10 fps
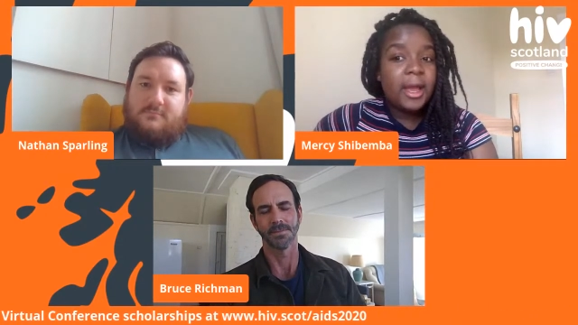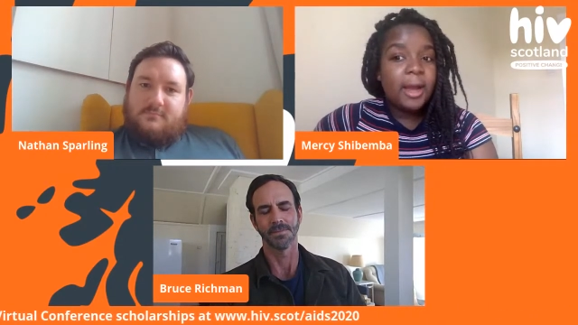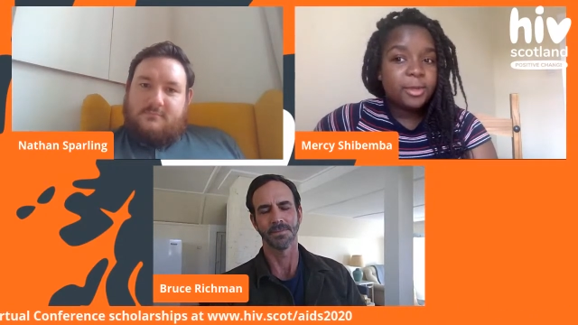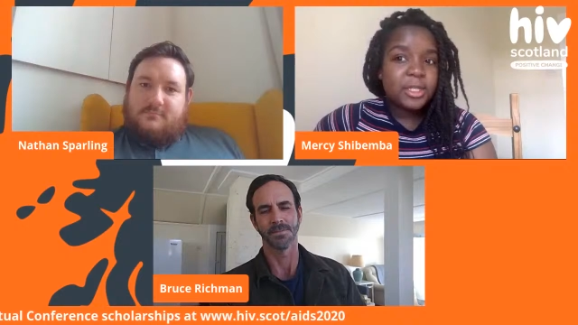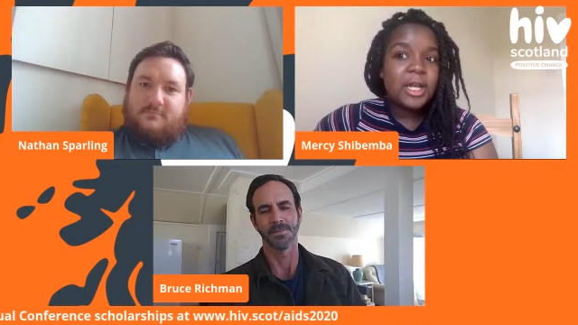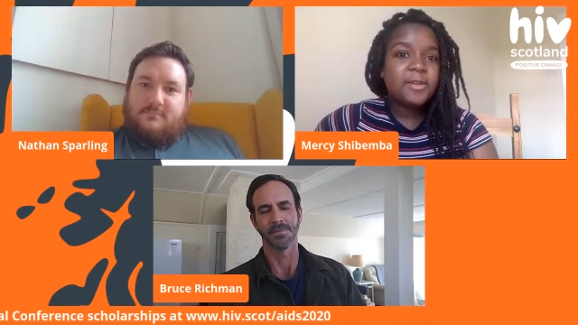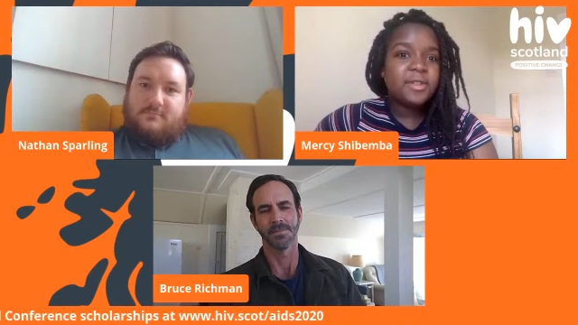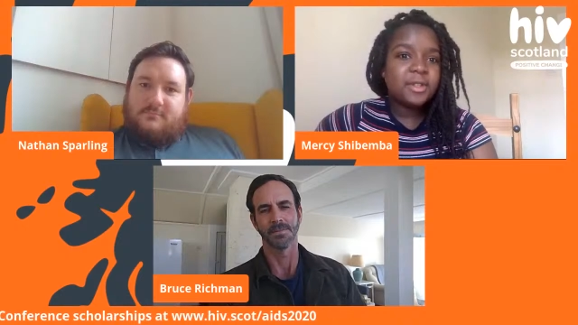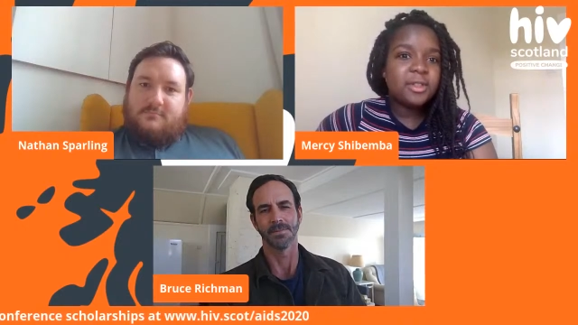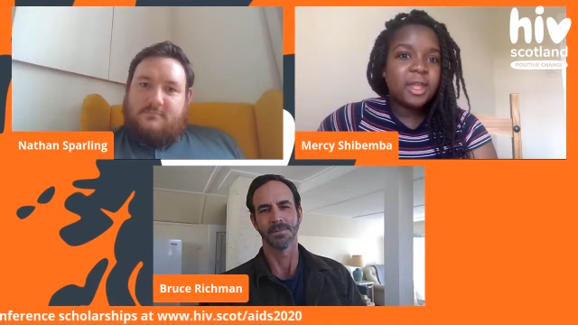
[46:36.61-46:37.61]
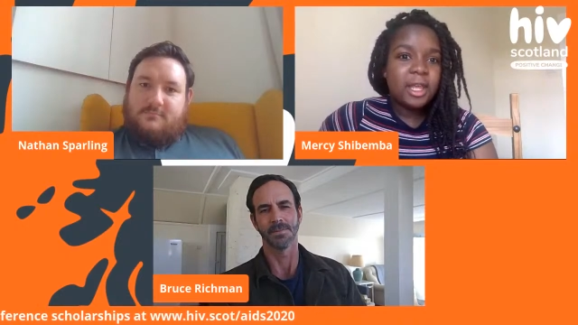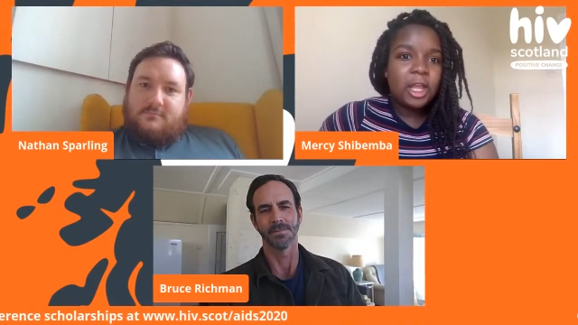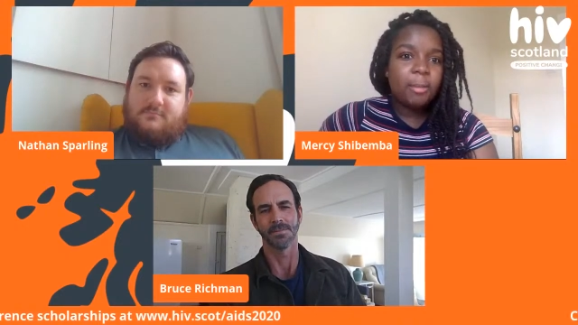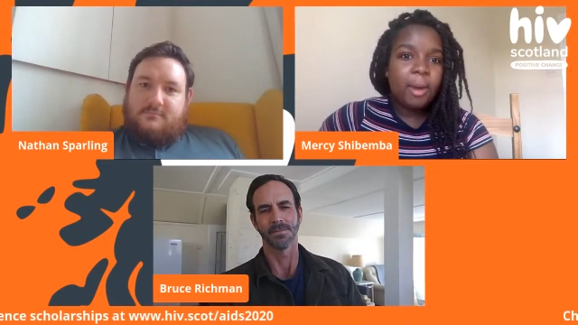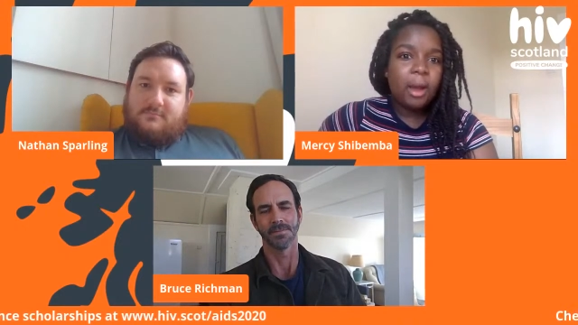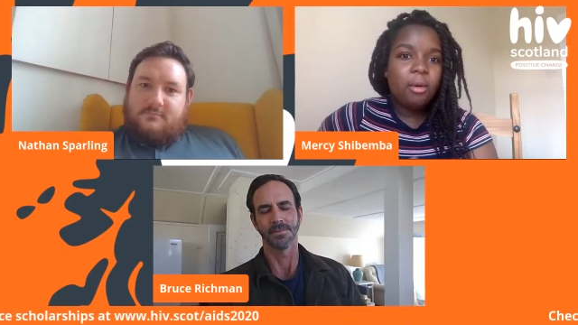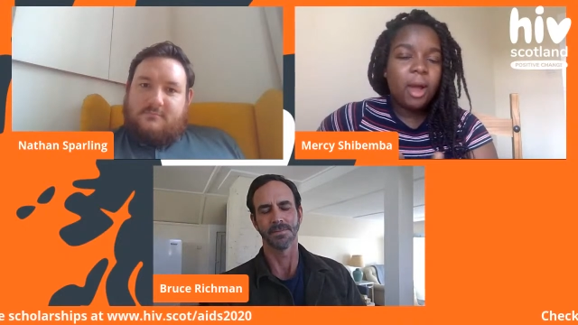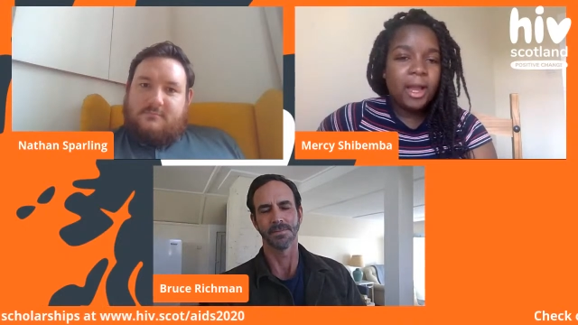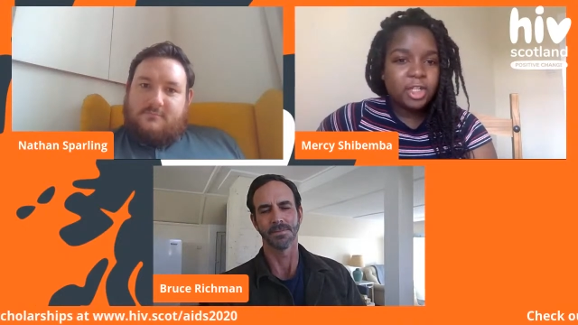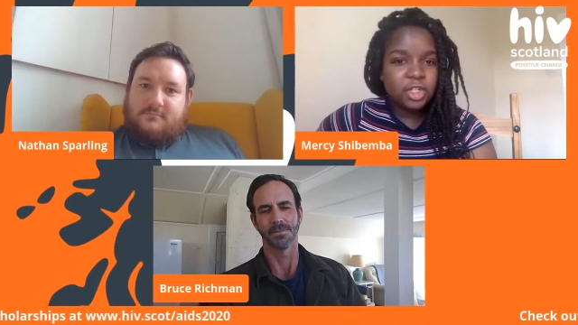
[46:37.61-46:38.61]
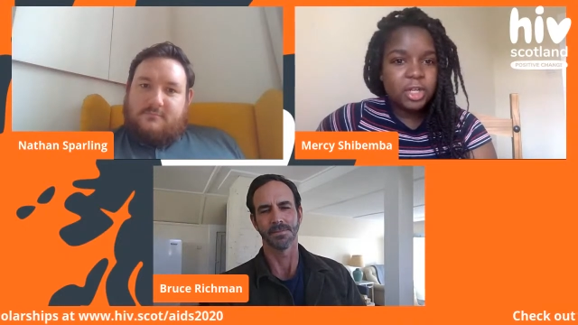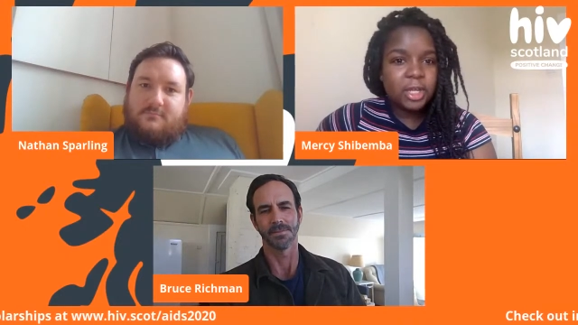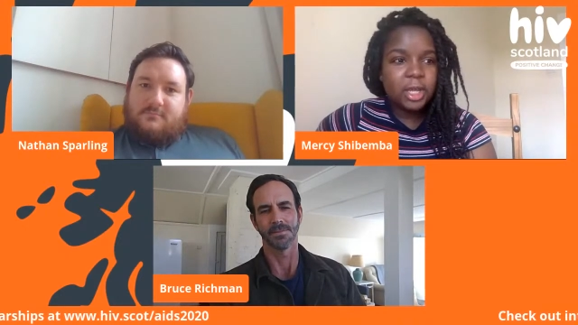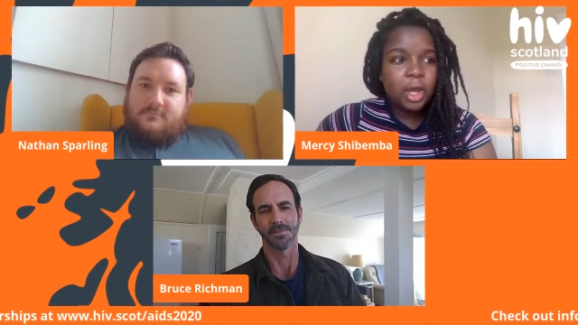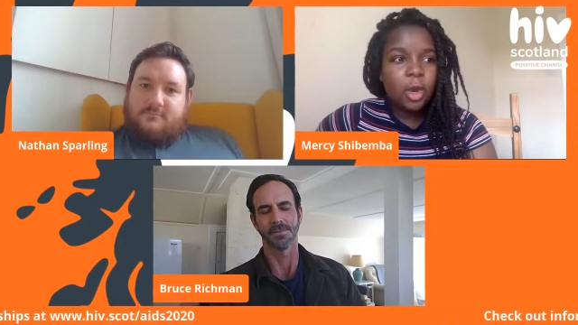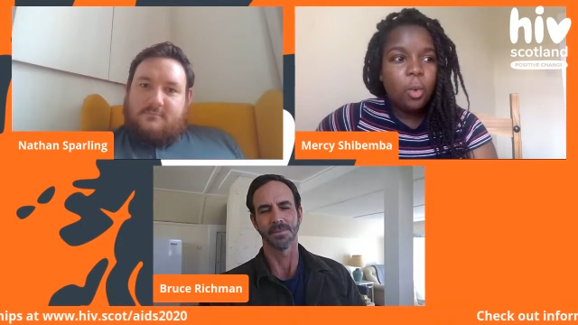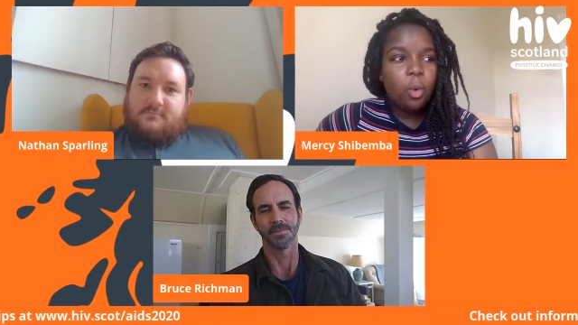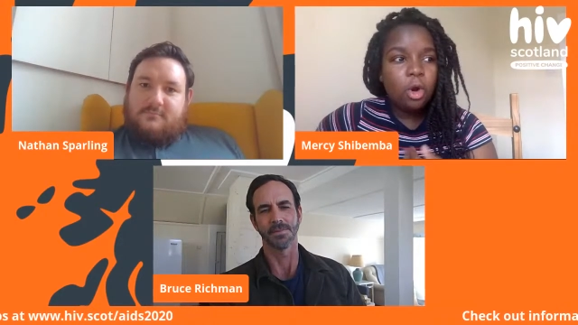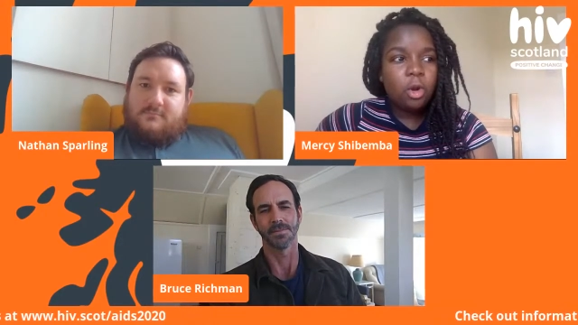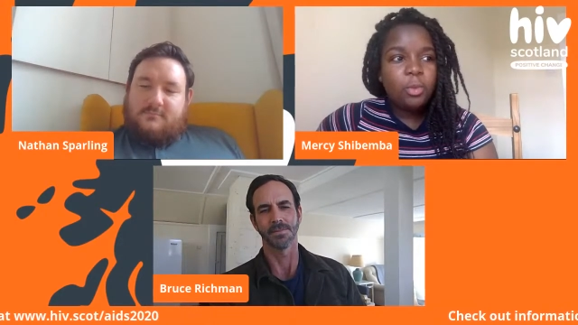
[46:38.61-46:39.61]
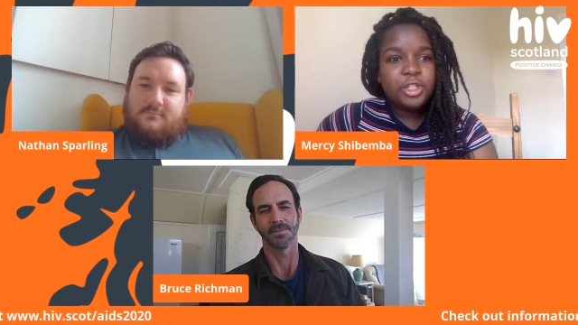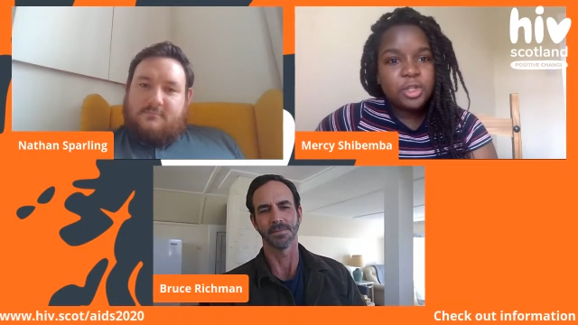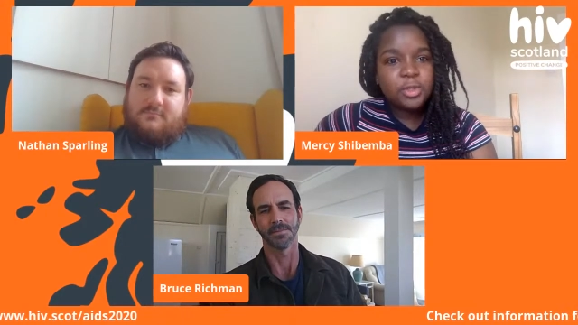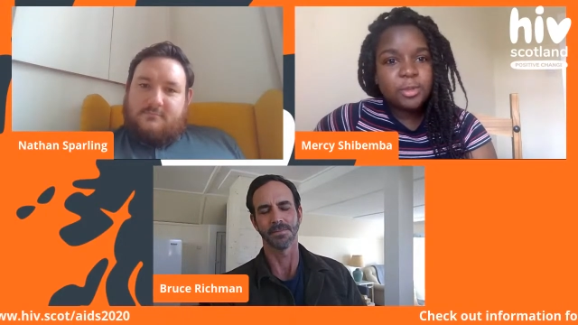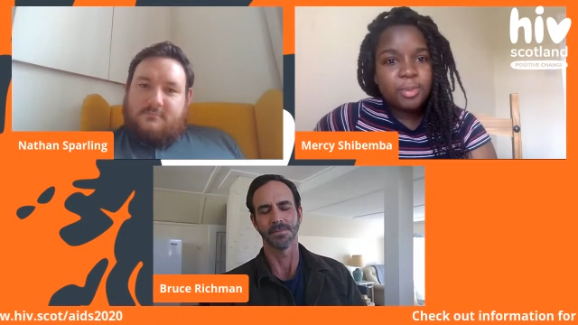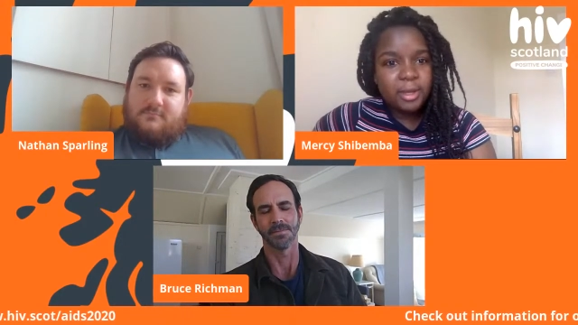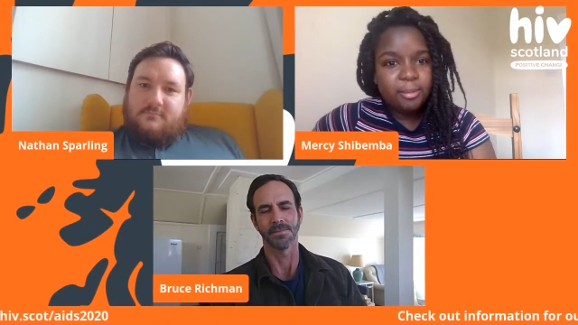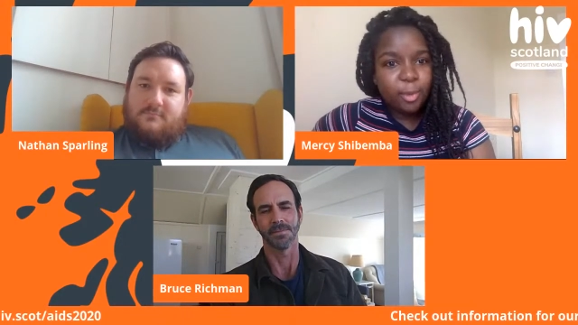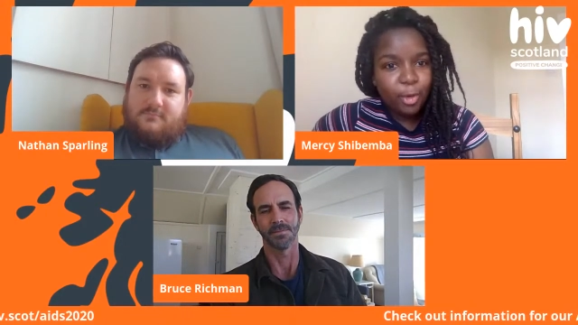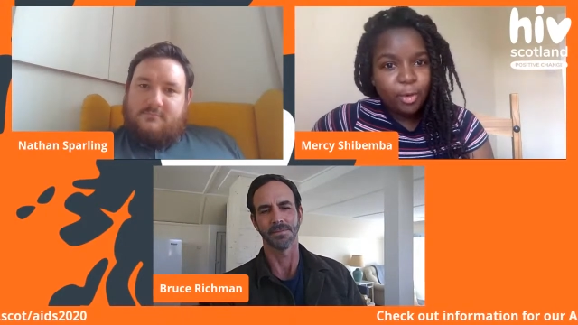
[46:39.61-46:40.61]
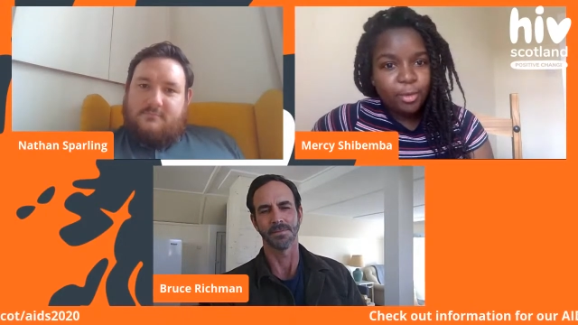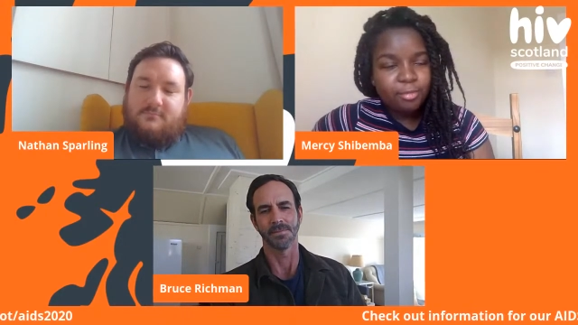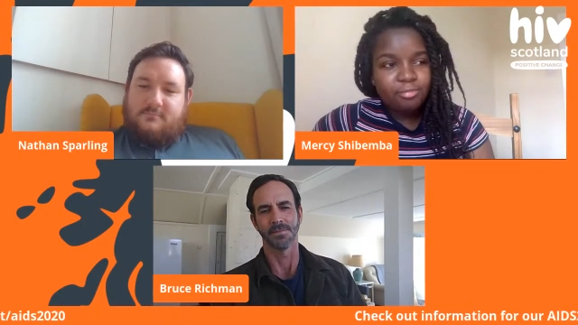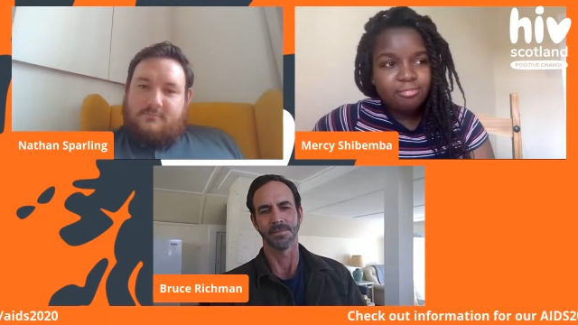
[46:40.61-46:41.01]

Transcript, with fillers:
Speaker 1: ourselves and thinking about actually what can we do to be more